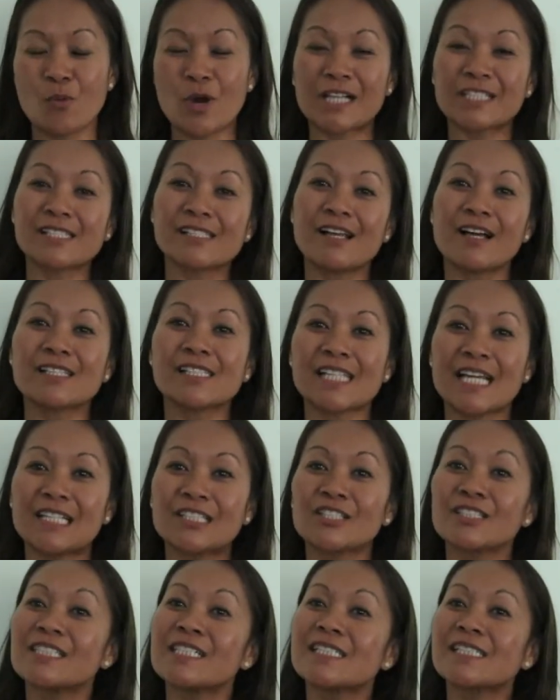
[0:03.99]
West Los
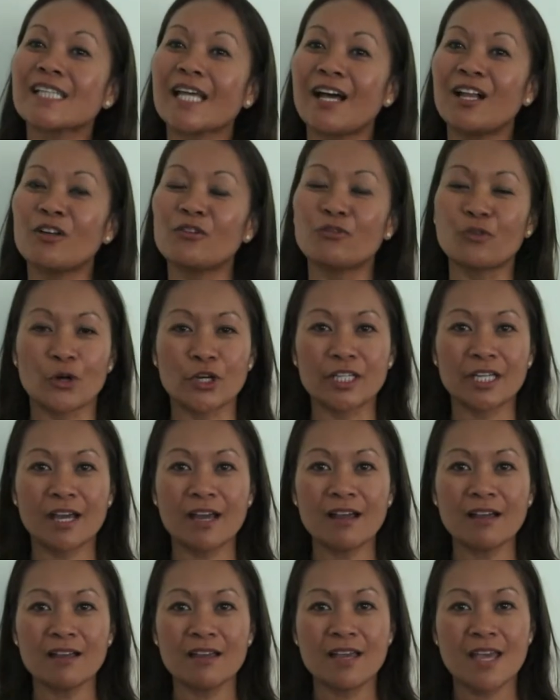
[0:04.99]
Angeles,
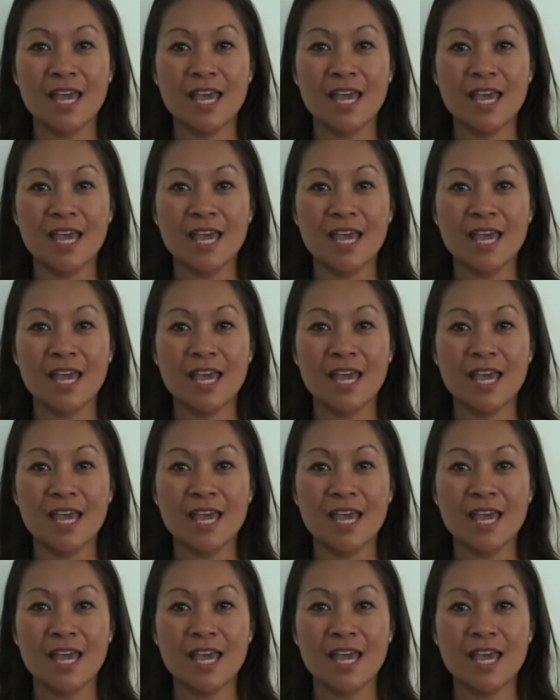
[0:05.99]
California.